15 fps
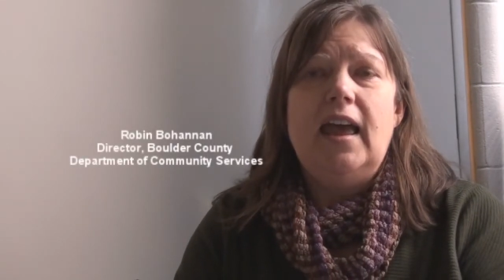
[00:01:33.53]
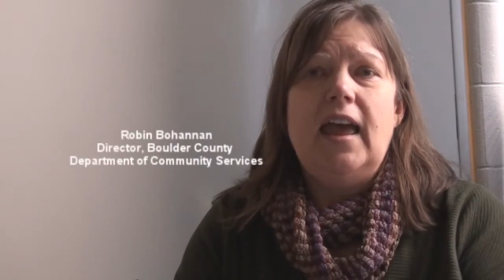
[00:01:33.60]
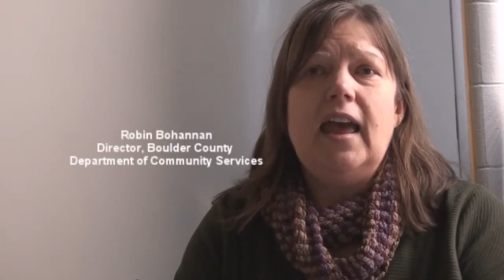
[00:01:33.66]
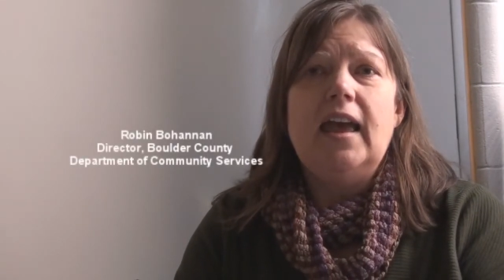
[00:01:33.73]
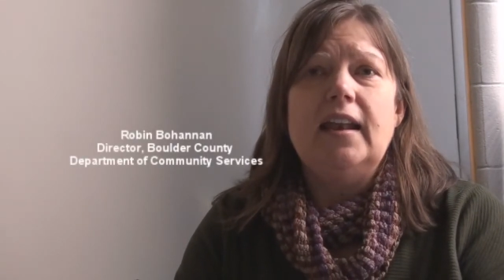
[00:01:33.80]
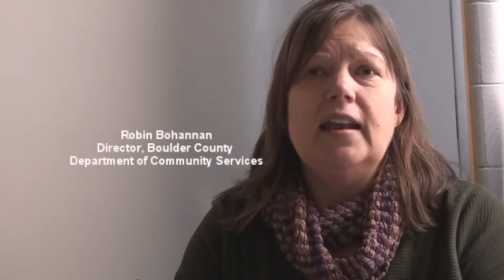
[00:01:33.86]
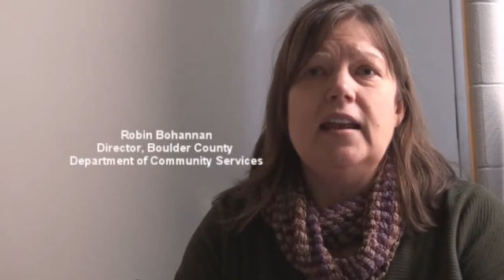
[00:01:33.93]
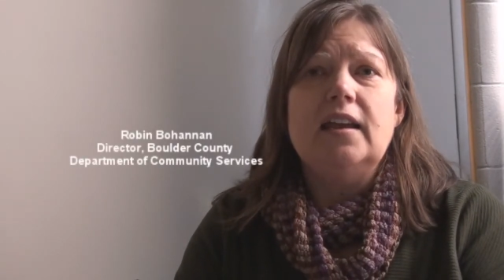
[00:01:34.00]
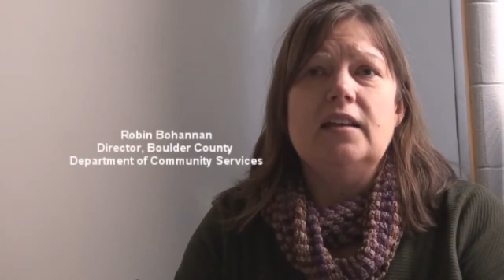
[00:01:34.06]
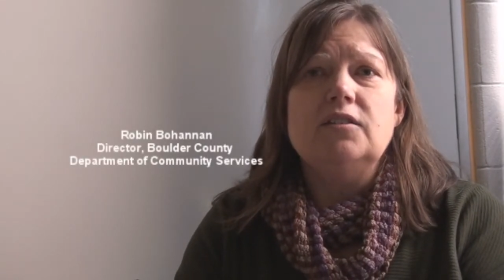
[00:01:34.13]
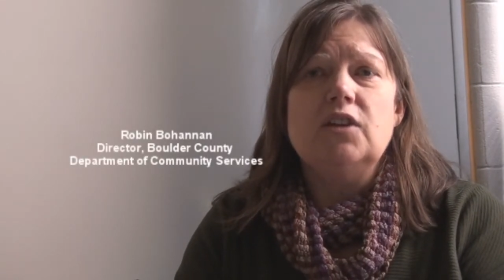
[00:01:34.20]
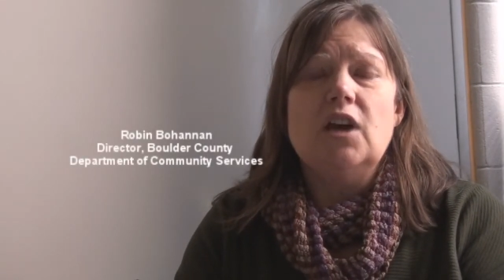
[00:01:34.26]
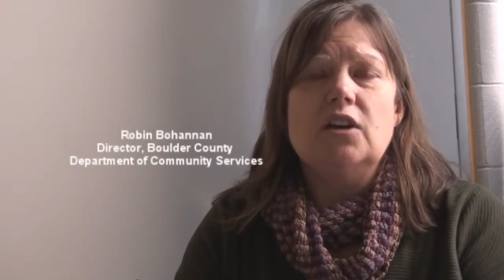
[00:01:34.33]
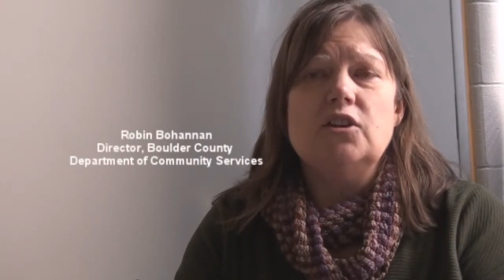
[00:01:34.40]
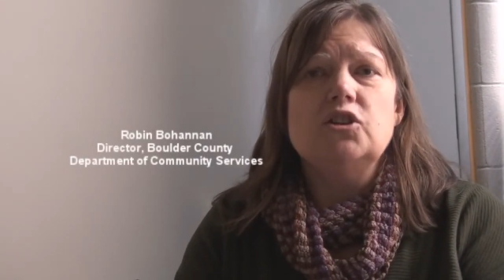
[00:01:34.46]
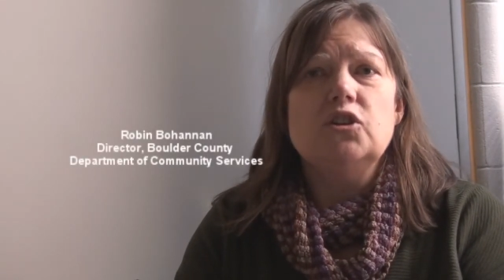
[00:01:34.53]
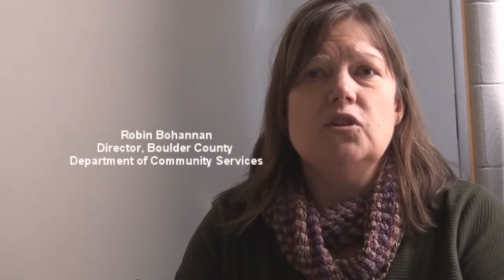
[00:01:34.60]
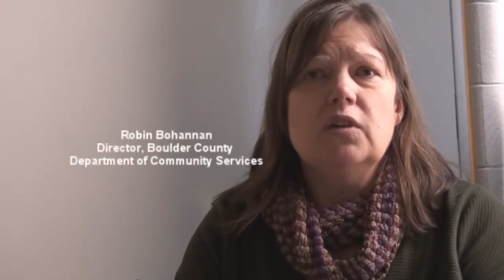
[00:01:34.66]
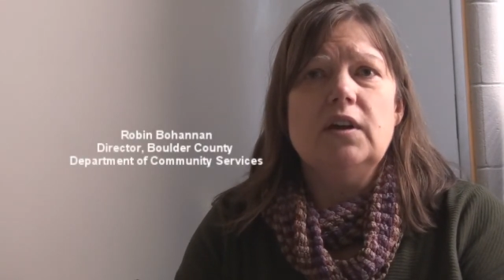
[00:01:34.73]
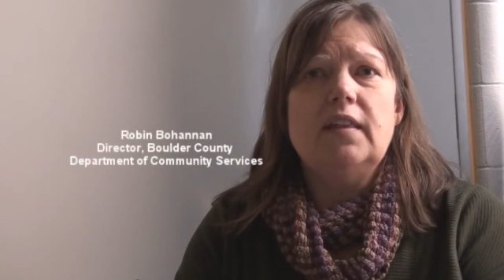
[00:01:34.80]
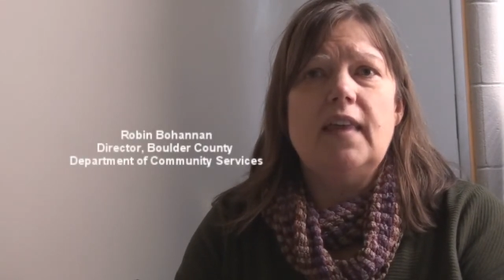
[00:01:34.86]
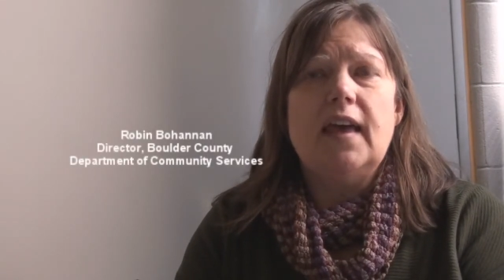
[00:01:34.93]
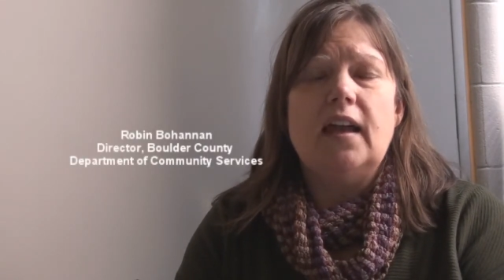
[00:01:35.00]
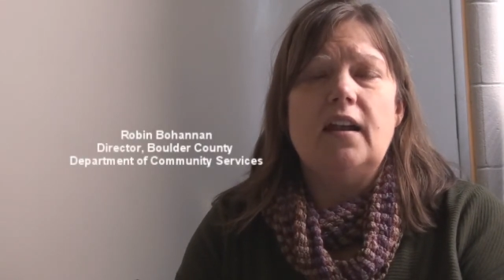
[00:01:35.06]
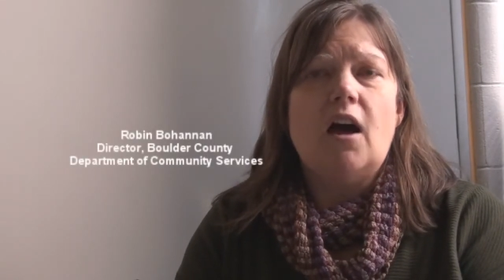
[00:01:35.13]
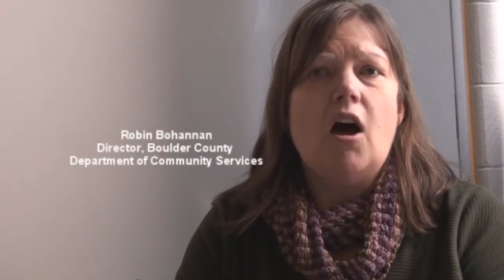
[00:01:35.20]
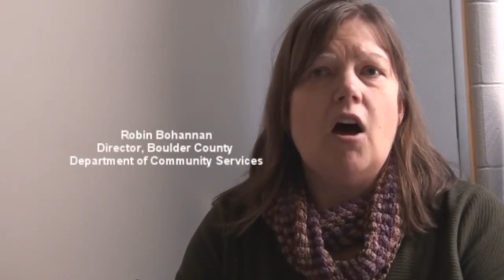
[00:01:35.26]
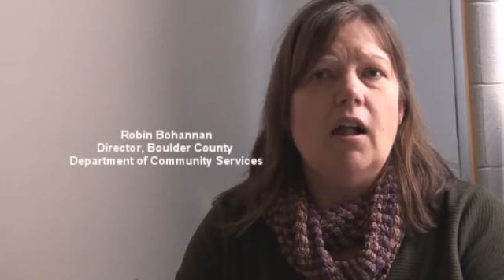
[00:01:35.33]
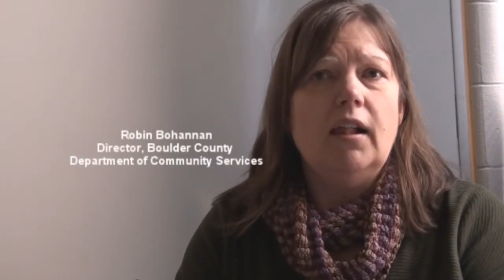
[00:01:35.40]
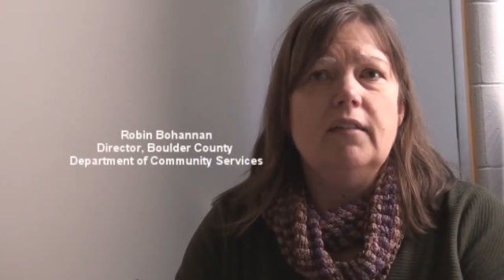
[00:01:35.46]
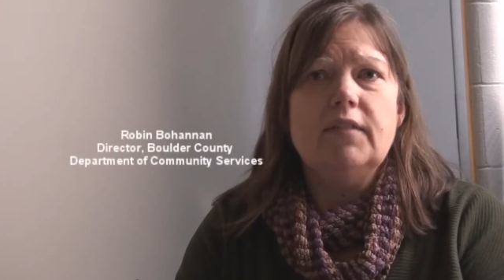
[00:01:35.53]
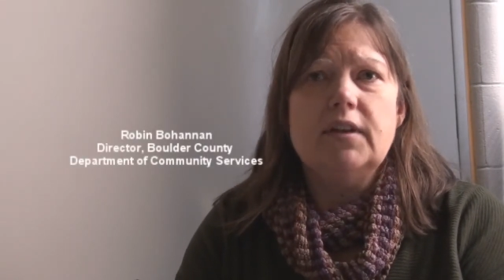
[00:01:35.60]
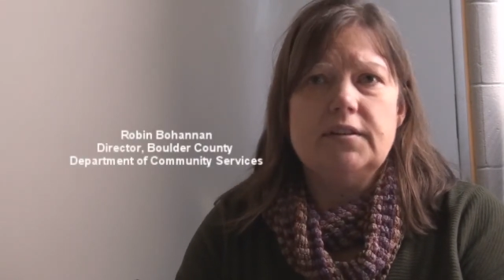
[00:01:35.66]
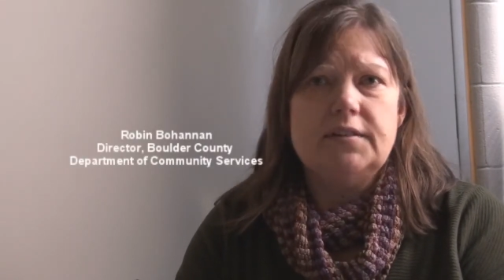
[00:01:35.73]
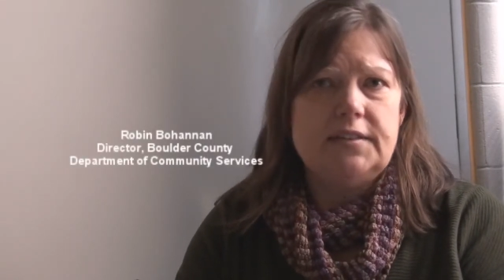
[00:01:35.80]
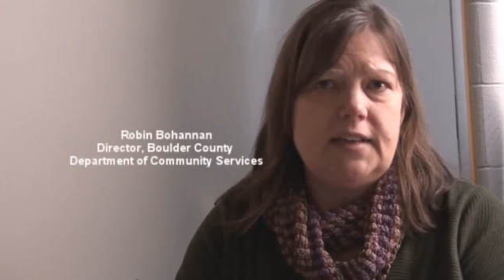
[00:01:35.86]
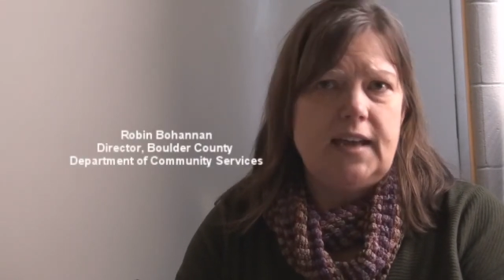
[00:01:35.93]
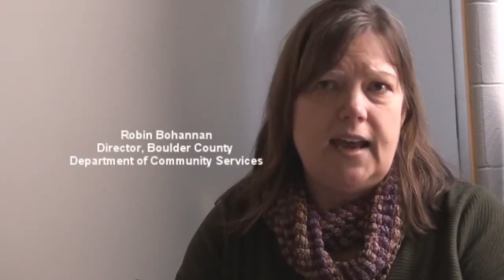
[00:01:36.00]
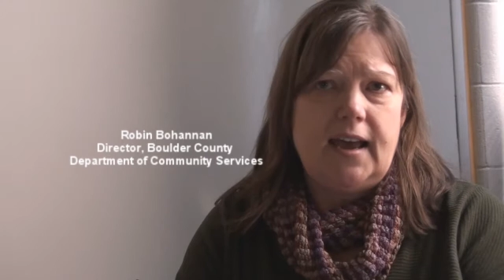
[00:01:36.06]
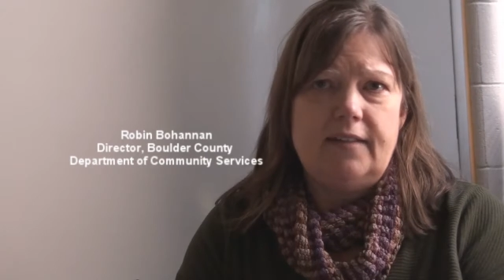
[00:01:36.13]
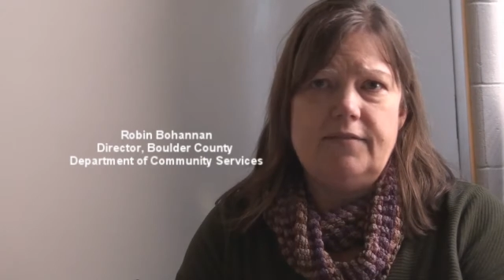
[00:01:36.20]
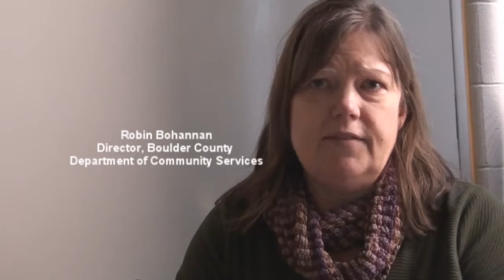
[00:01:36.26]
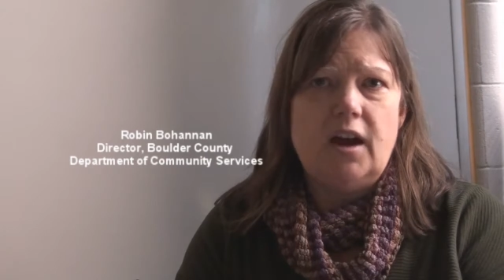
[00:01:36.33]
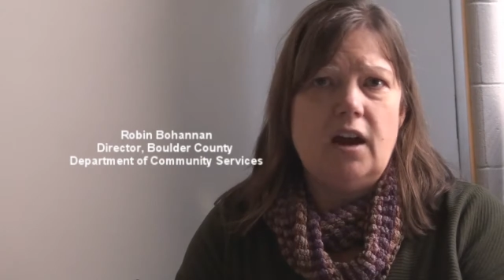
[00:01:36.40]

And assuring that all of our staff